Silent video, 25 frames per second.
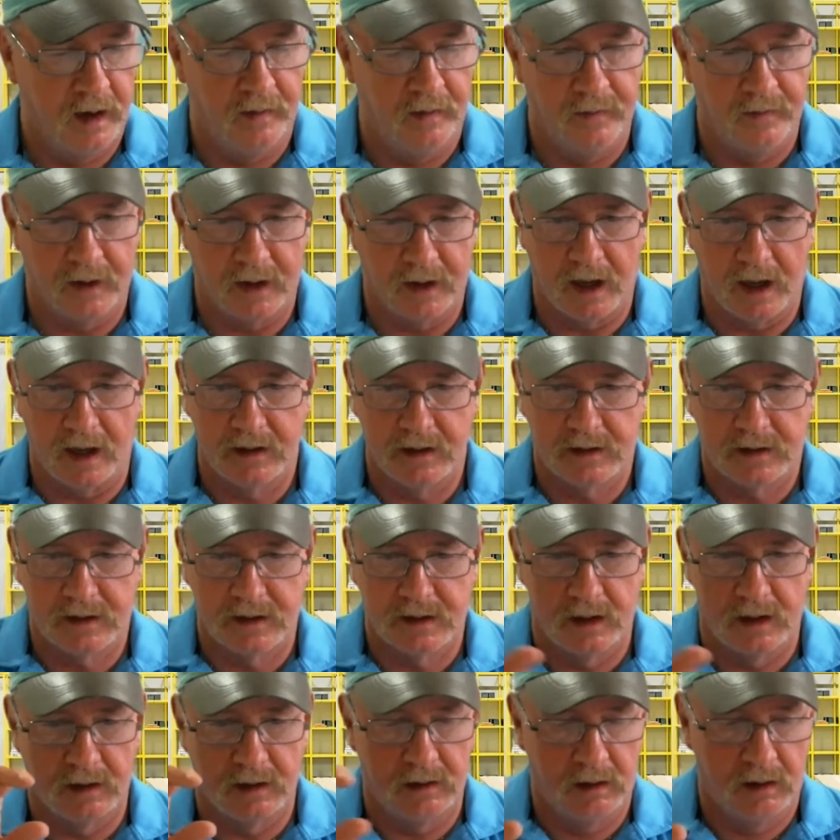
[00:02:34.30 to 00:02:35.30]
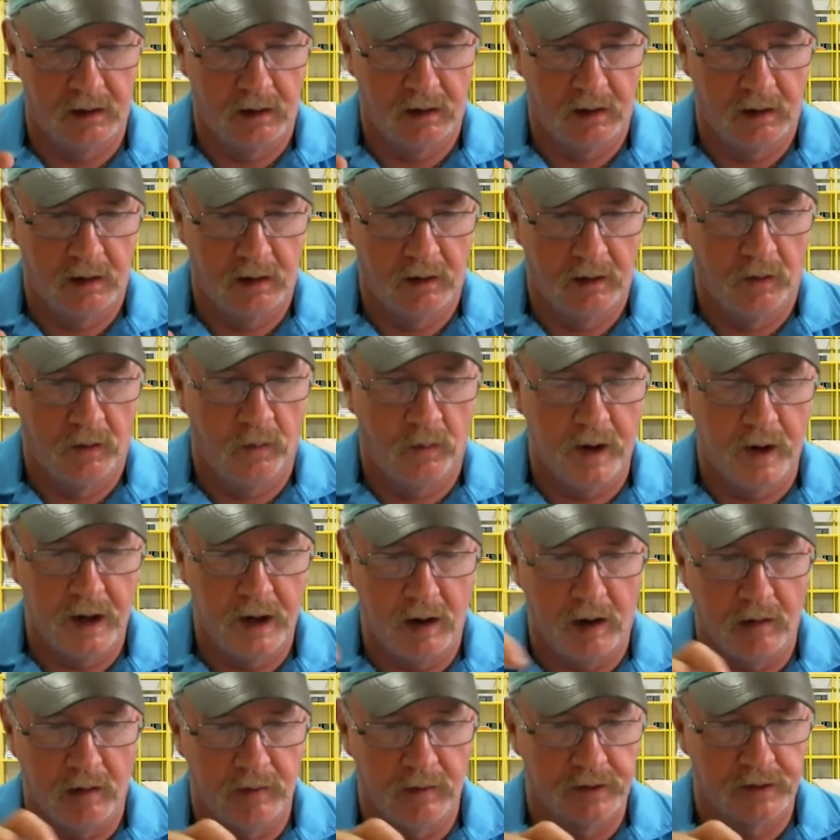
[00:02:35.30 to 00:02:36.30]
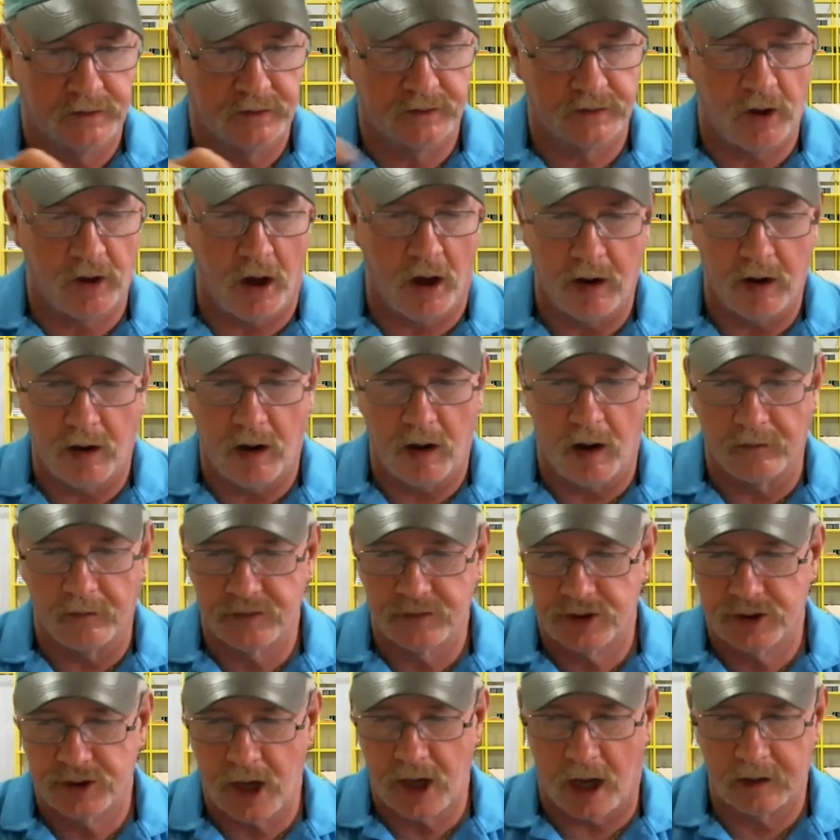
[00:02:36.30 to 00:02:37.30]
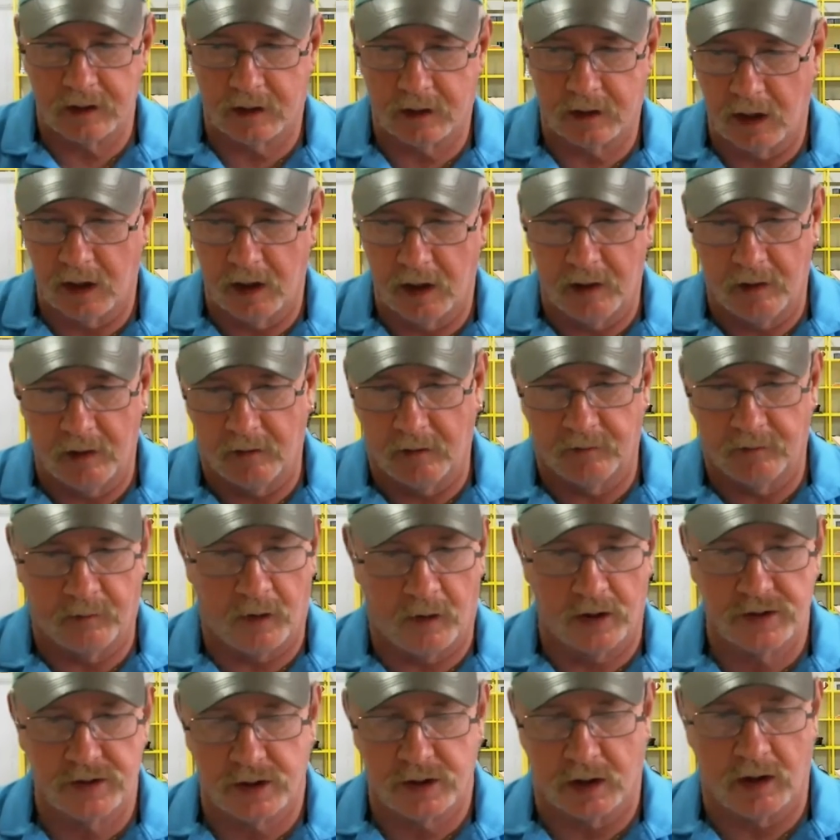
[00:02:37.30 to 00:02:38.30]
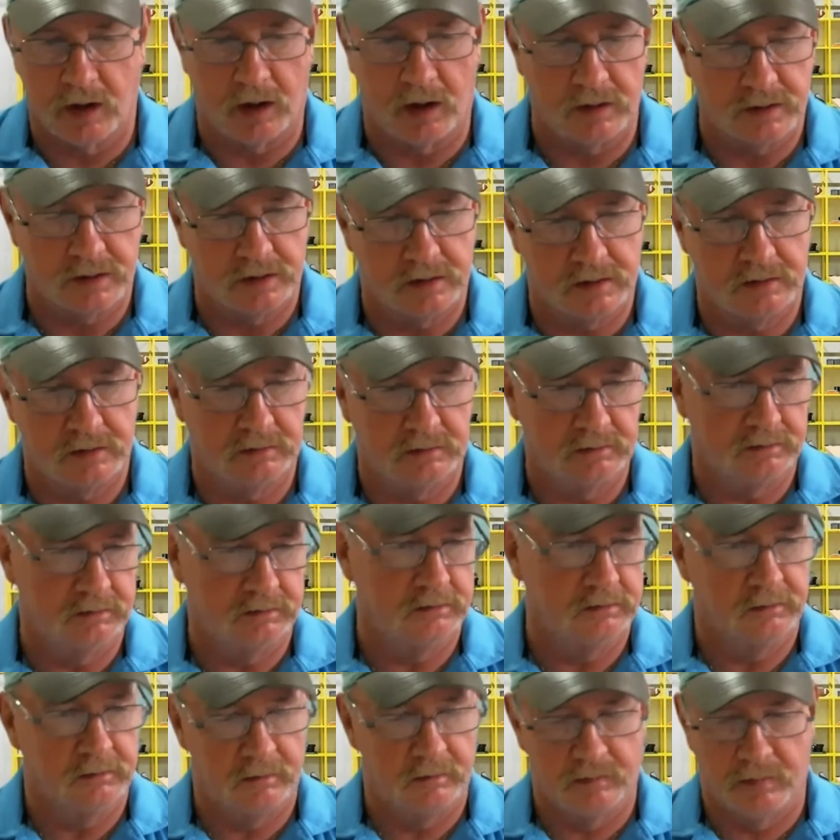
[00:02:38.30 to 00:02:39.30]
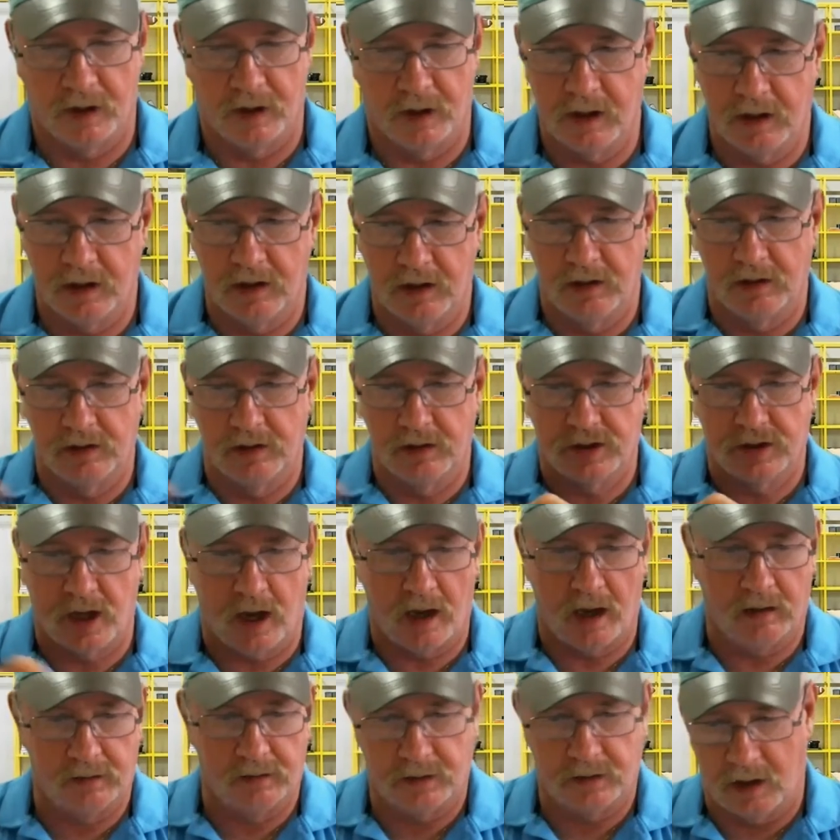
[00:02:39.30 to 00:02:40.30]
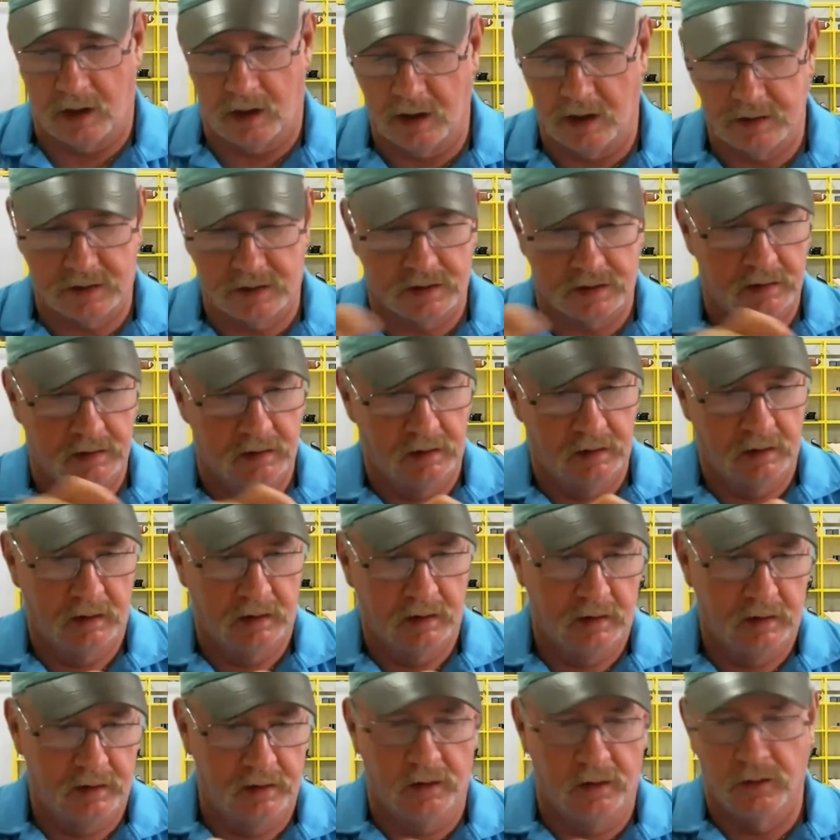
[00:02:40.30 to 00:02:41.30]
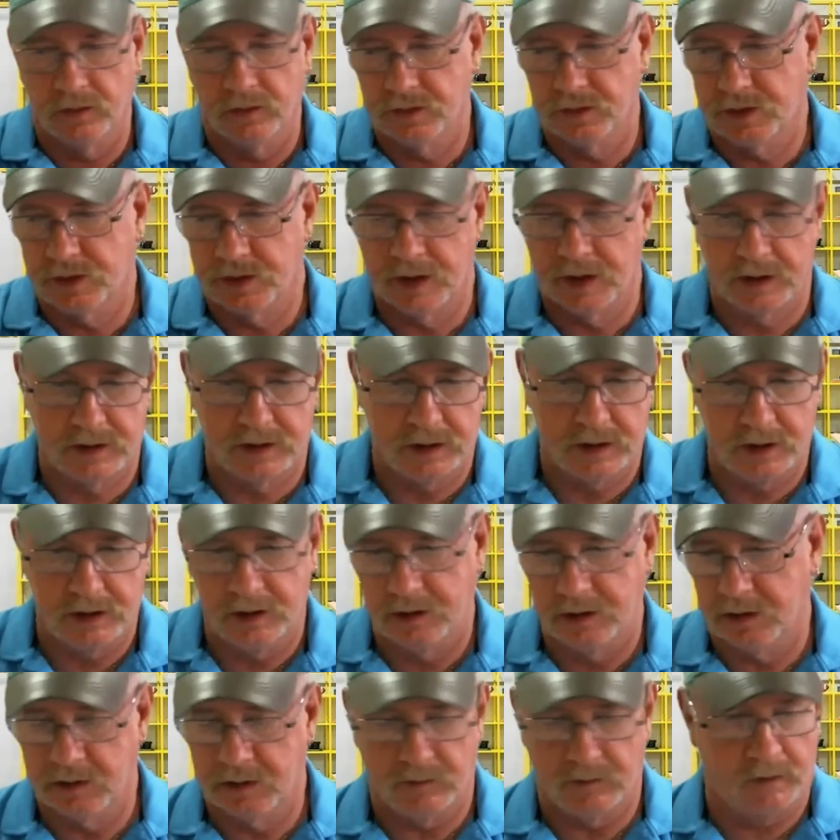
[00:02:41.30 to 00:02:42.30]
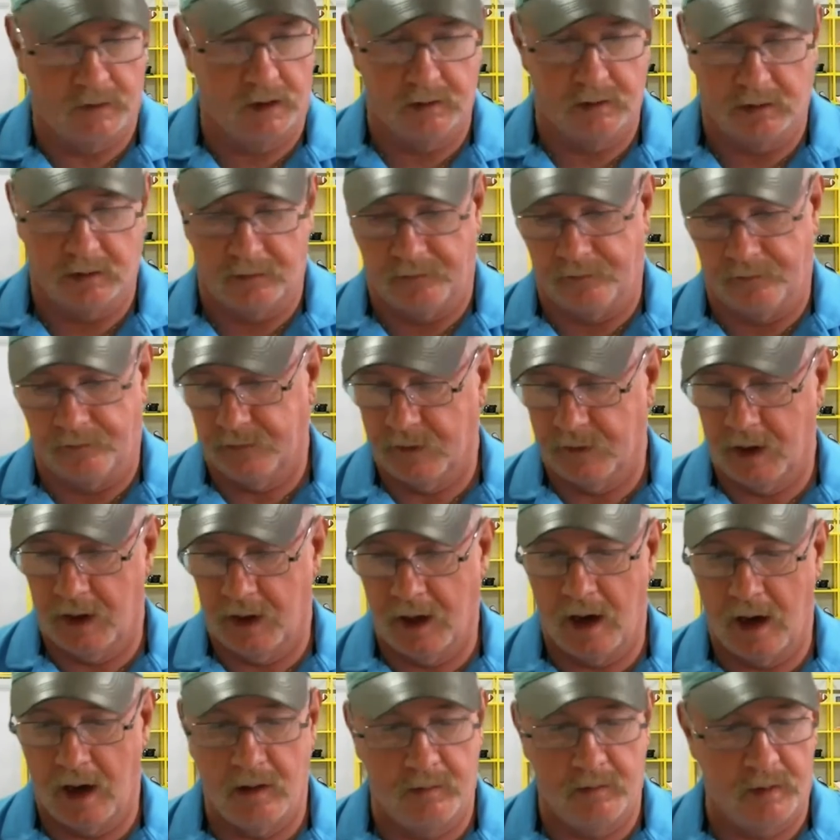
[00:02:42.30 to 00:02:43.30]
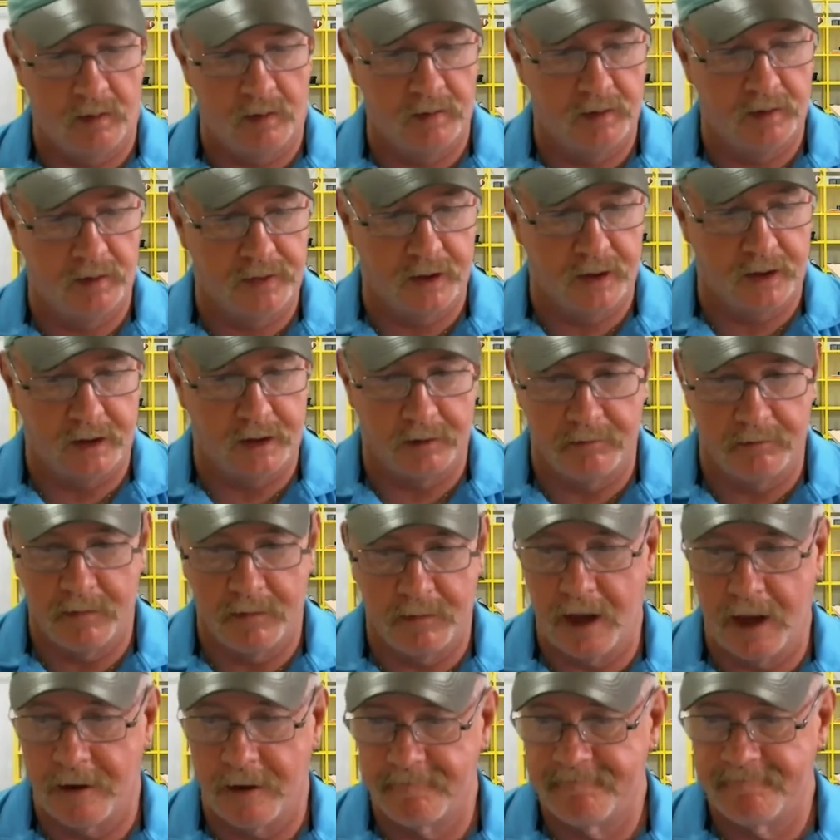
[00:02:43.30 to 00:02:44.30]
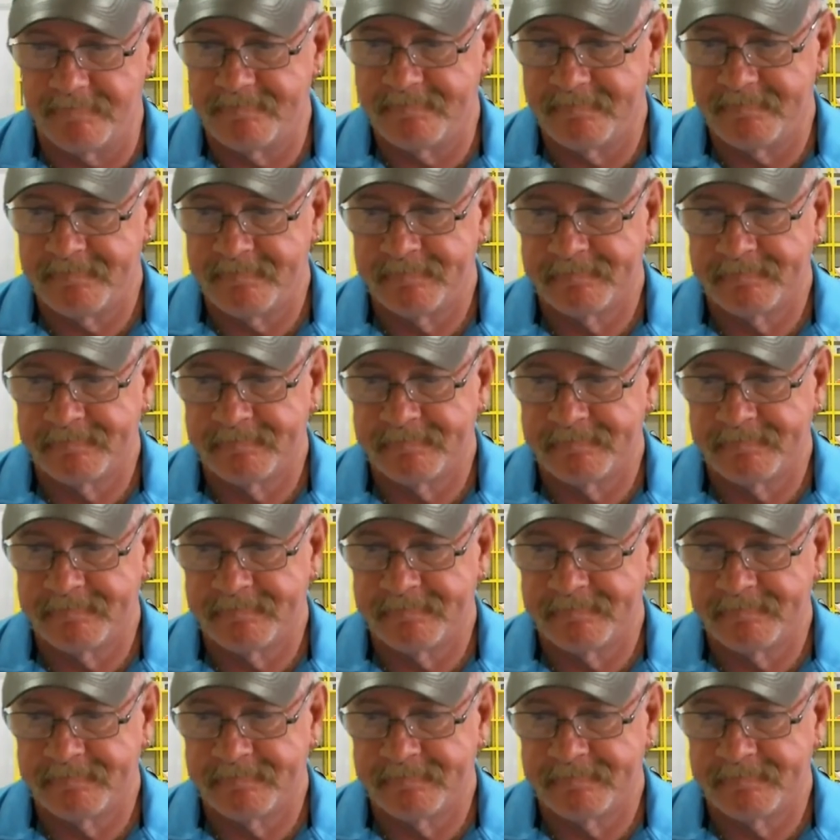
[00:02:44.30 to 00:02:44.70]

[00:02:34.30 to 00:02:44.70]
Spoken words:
and the guy said, "We are the sawed-off shotgun of martial arts. Bring your child to us, no sissy brother." And I remember thinking, man,